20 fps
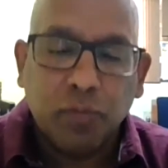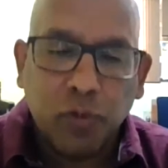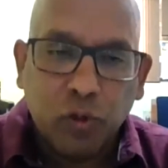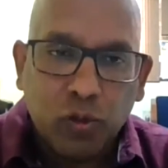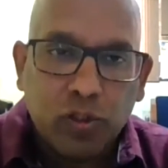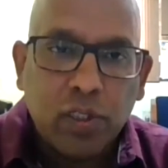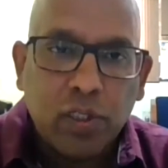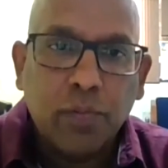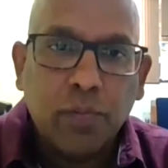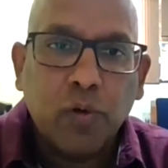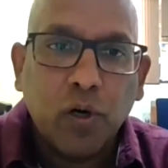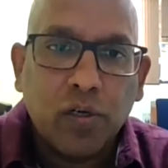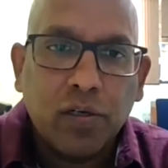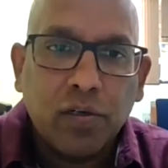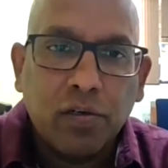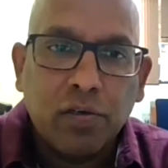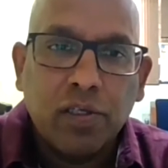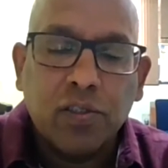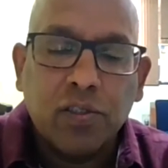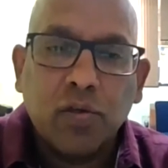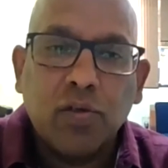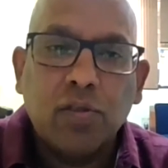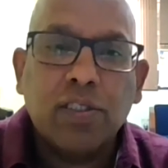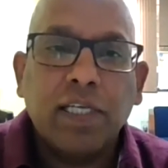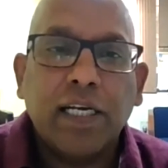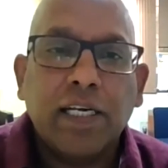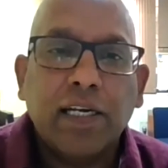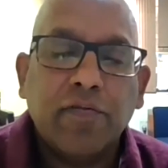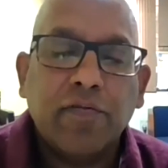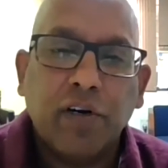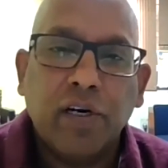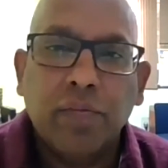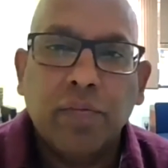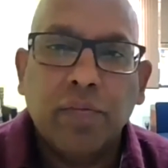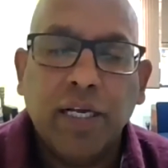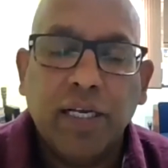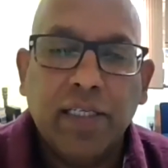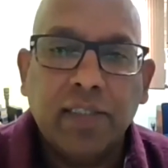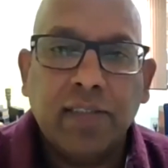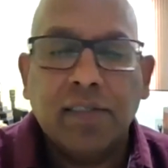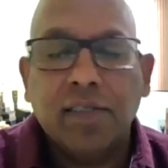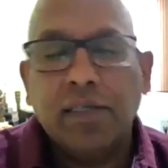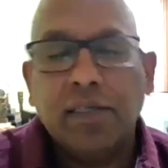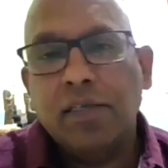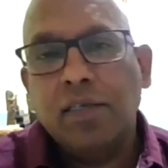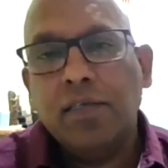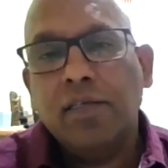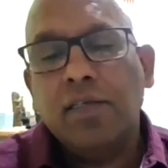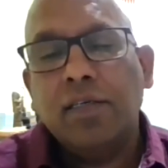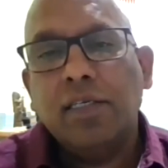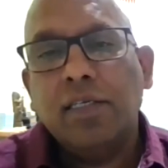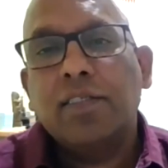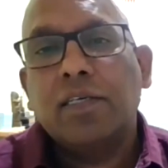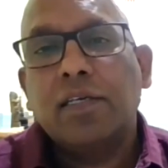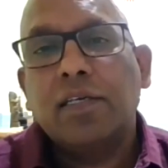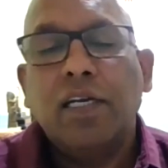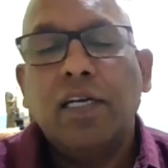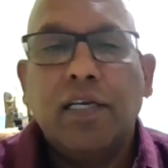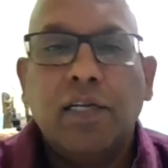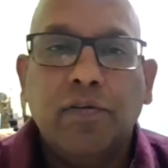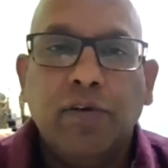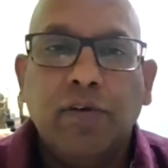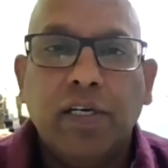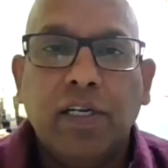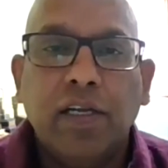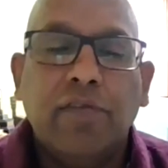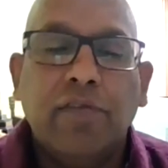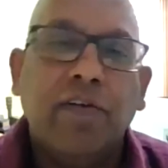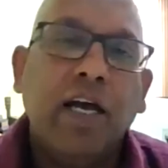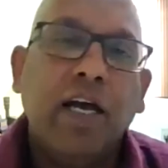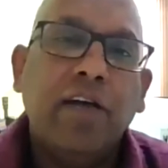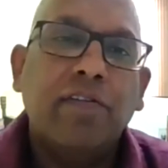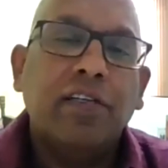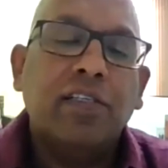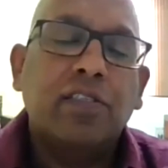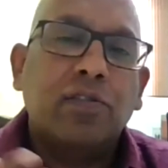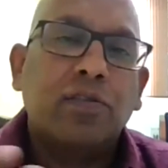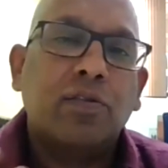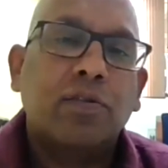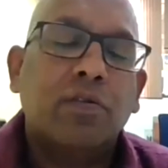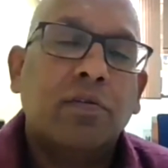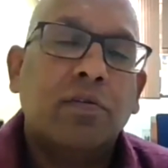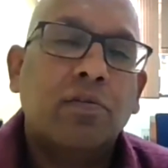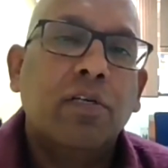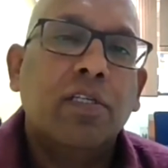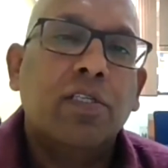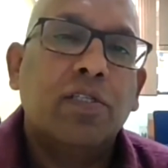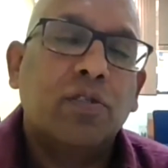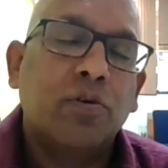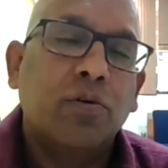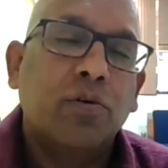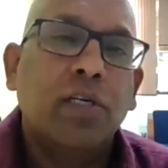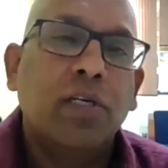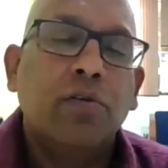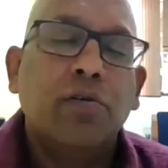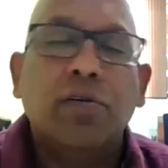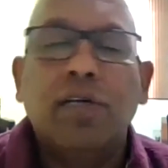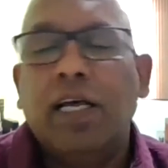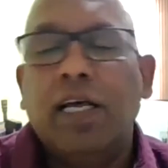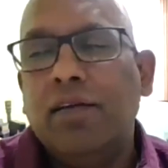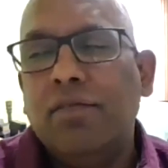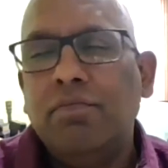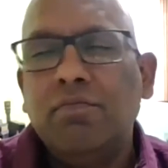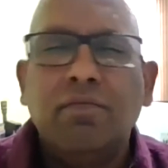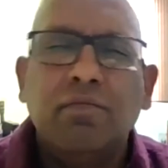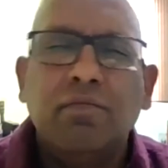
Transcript: Most important resource that a firm has, creativity. If I have a good story to tell,